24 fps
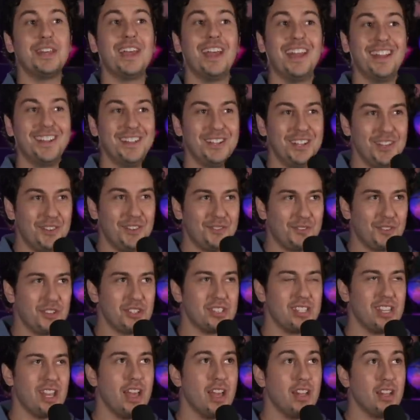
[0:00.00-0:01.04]
they knew
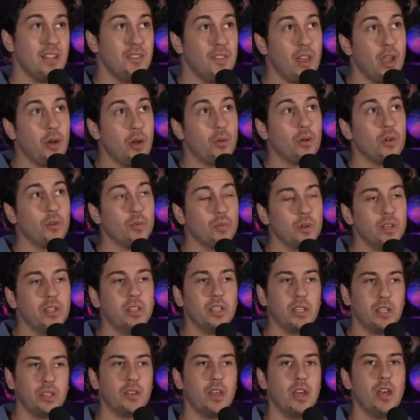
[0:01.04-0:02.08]
firsthand, and they were
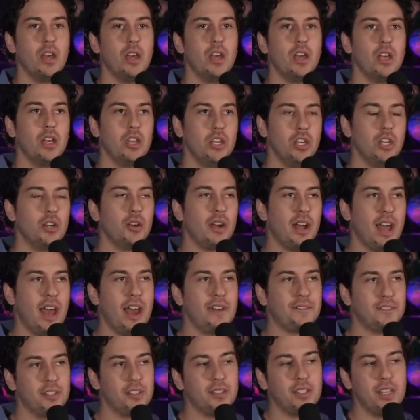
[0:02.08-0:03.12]
really you know, I
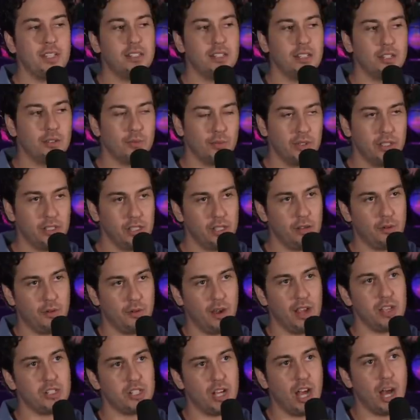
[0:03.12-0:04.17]
have to. They did a really
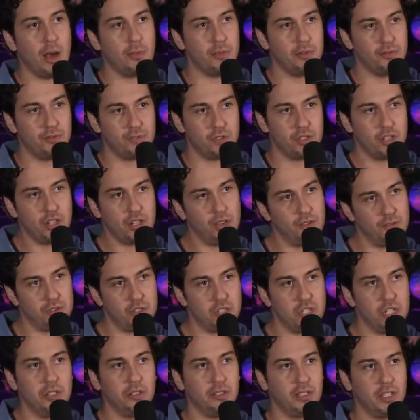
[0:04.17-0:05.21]
great job of sh- of
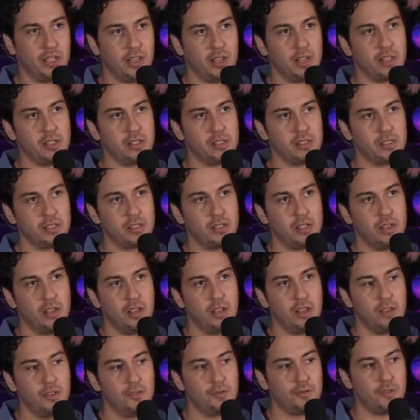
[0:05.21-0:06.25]
shielding us
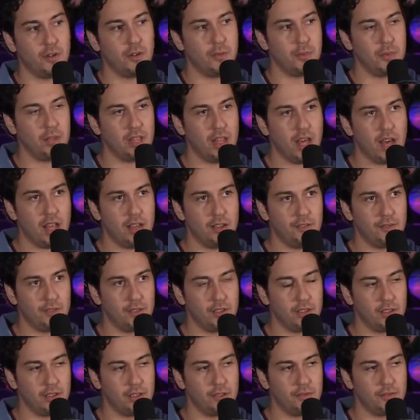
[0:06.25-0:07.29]
from a lot of
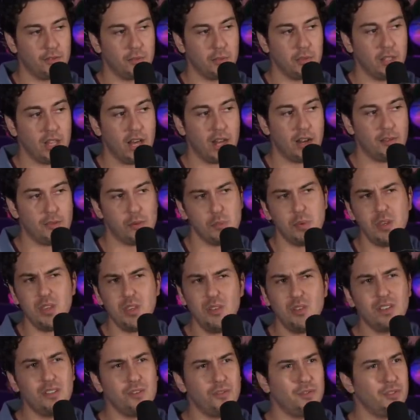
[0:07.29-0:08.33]
the from a lot of it. But
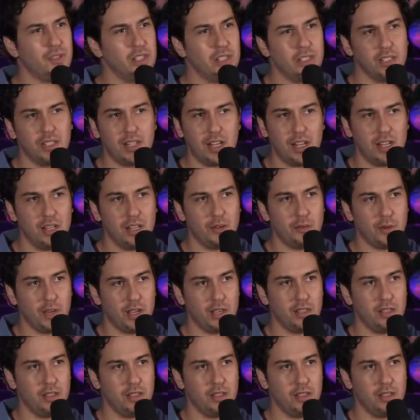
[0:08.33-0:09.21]
you can feel it anyway.